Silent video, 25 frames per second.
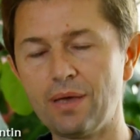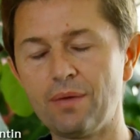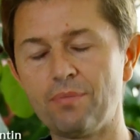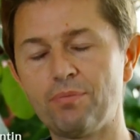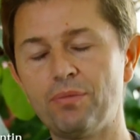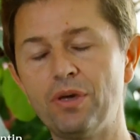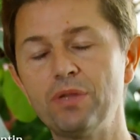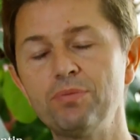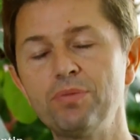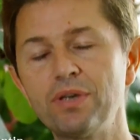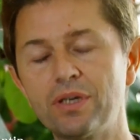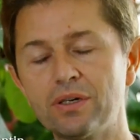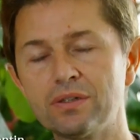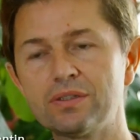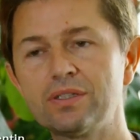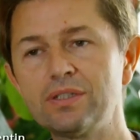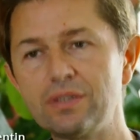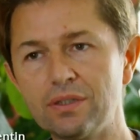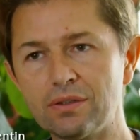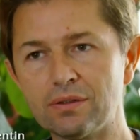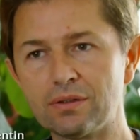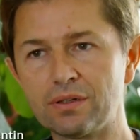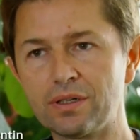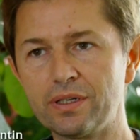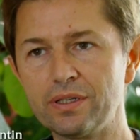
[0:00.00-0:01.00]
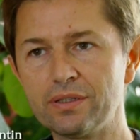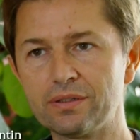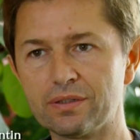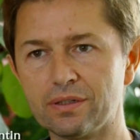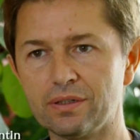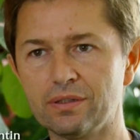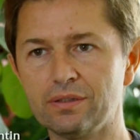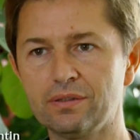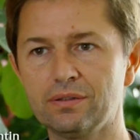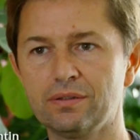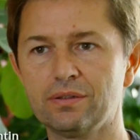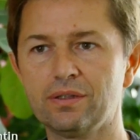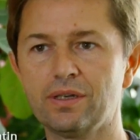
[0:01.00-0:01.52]
But because they didn't
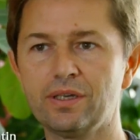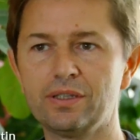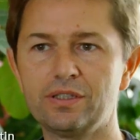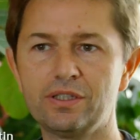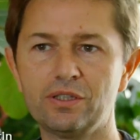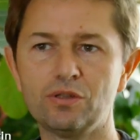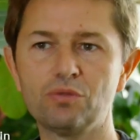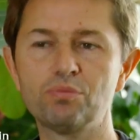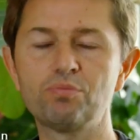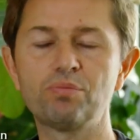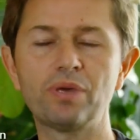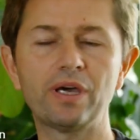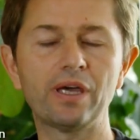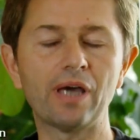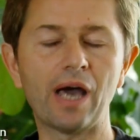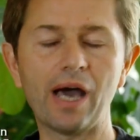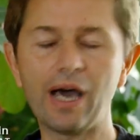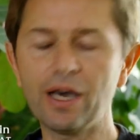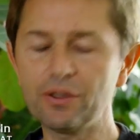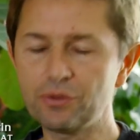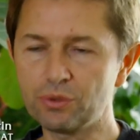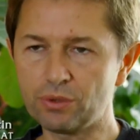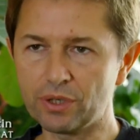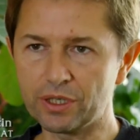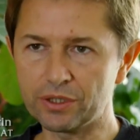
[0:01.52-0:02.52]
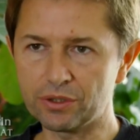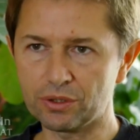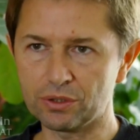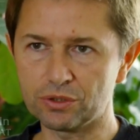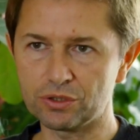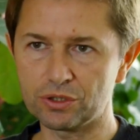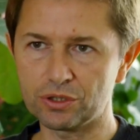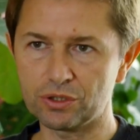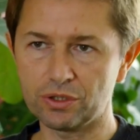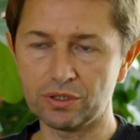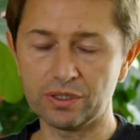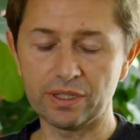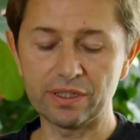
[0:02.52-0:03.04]
listen, and didn't pay at all
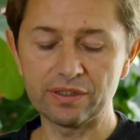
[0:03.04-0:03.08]
attention,